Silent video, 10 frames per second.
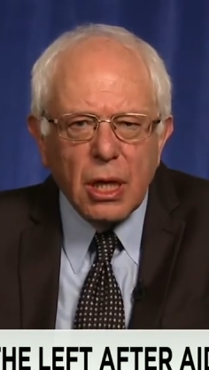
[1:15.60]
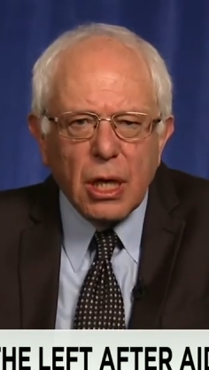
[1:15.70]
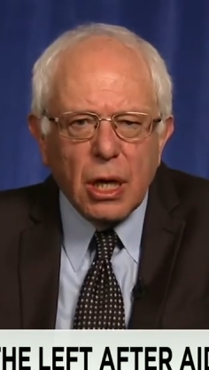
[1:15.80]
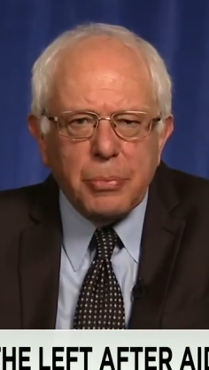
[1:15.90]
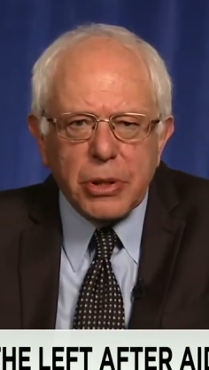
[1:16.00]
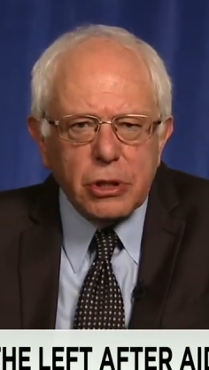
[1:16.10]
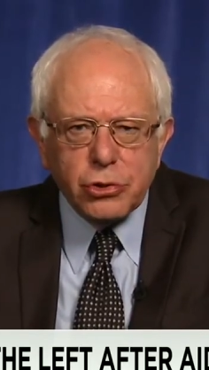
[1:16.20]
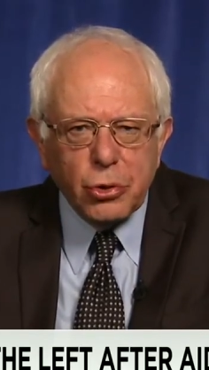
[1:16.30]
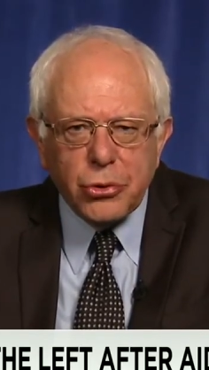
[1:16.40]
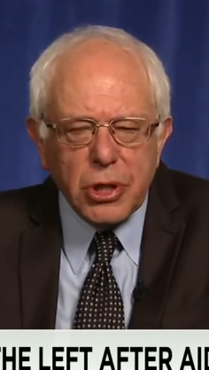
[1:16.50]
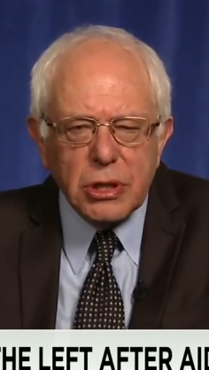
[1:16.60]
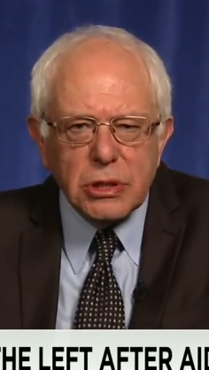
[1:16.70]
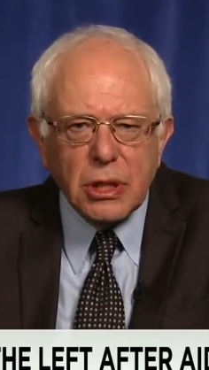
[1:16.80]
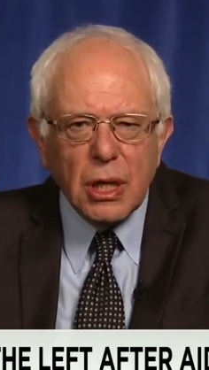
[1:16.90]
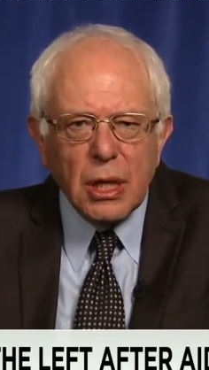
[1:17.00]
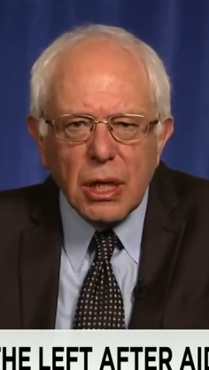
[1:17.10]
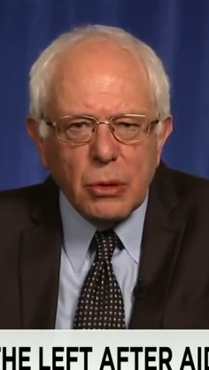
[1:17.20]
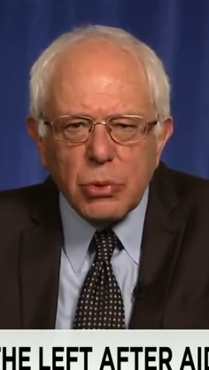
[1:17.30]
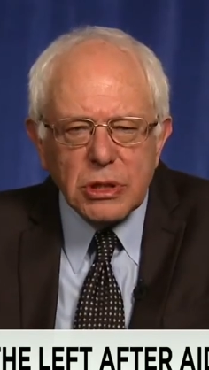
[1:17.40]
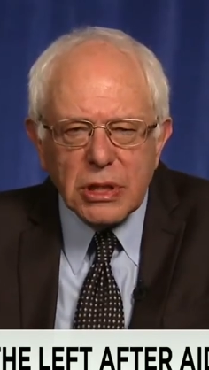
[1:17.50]
Uh, but the truth is,
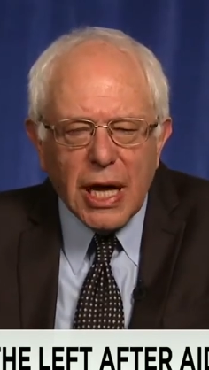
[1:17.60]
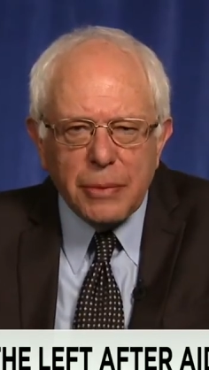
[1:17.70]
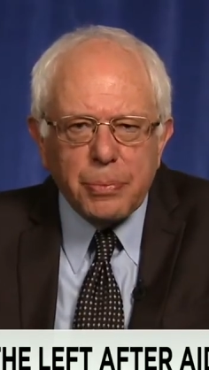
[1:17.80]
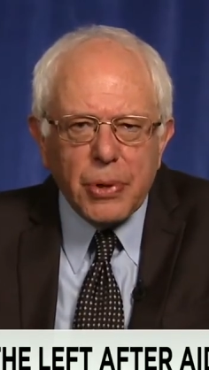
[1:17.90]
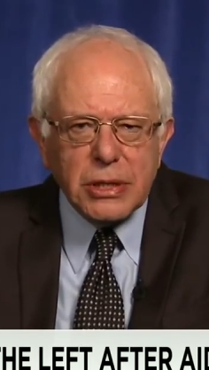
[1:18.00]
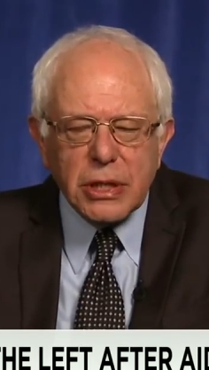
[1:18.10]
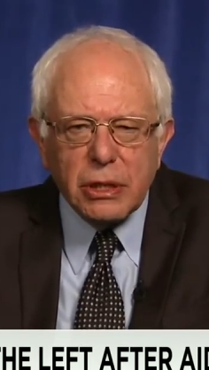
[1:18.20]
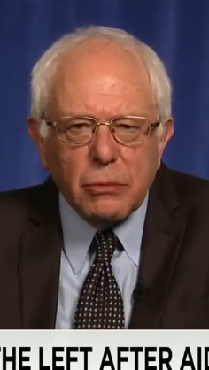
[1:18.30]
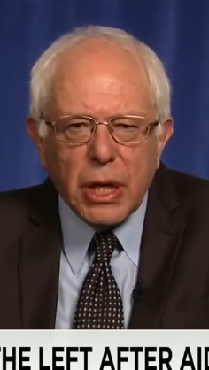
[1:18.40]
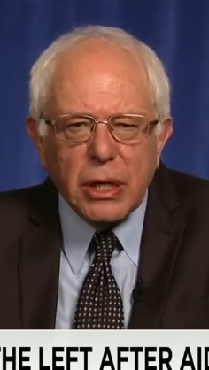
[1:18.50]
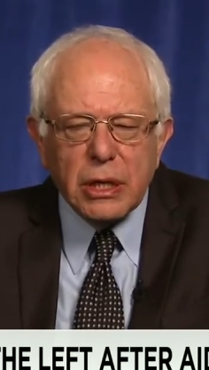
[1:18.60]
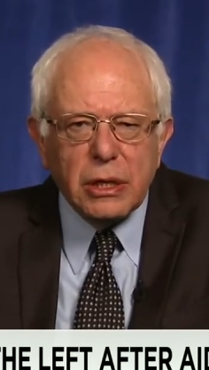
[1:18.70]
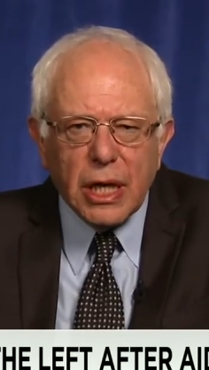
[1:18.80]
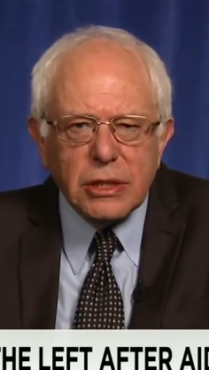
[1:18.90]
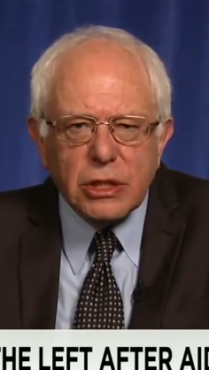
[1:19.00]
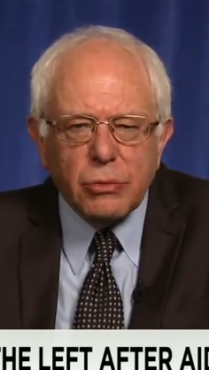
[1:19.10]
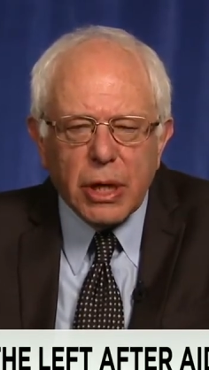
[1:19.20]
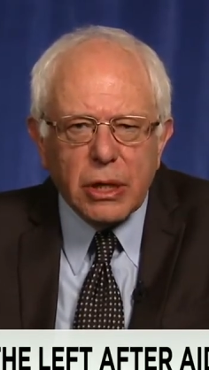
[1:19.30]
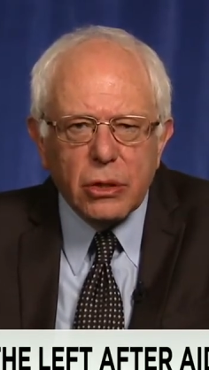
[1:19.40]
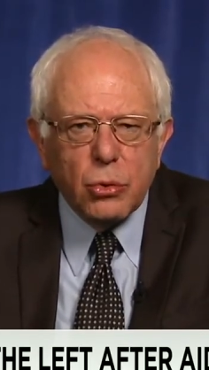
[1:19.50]
it was not President Reagan and Nancy
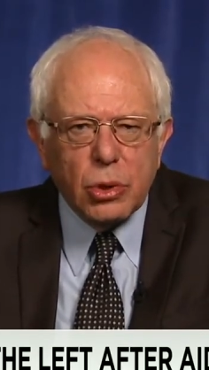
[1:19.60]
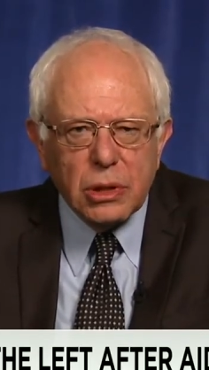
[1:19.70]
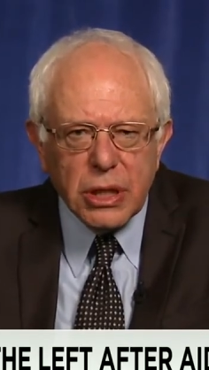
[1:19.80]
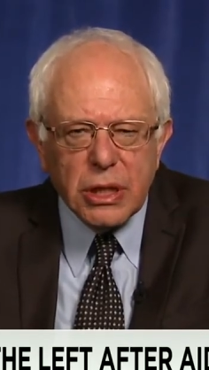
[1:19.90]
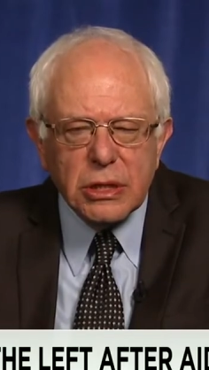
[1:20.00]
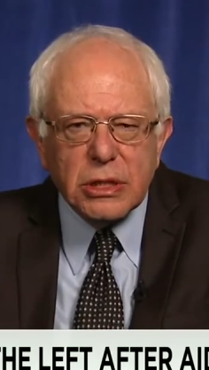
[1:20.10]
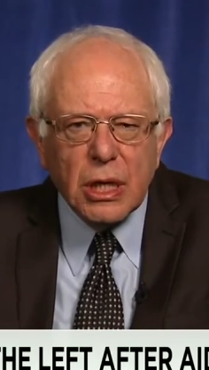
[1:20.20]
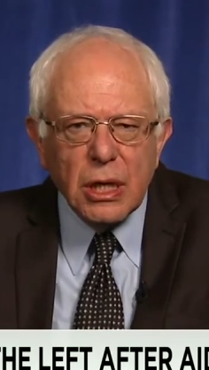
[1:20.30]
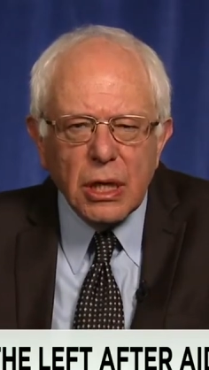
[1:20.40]
Reagan who were leaders